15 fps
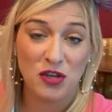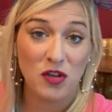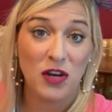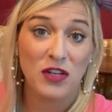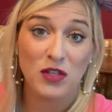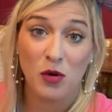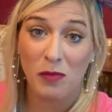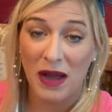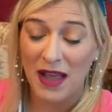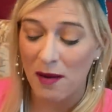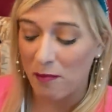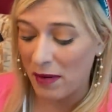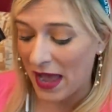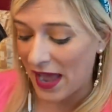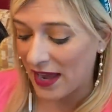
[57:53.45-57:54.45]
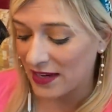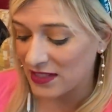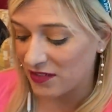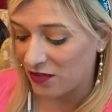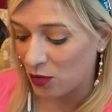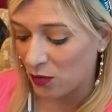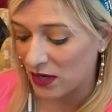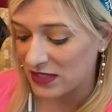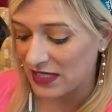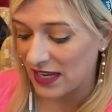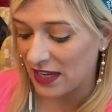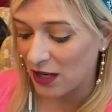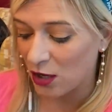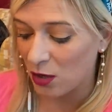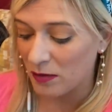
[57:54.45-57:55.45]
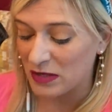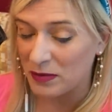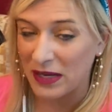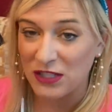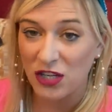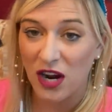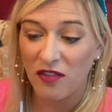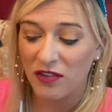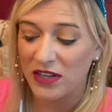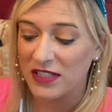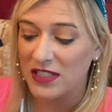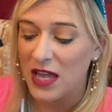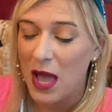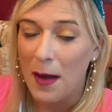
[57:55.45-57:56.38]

You can also buy it bagged if you want to take it home. It's by Joffrey's.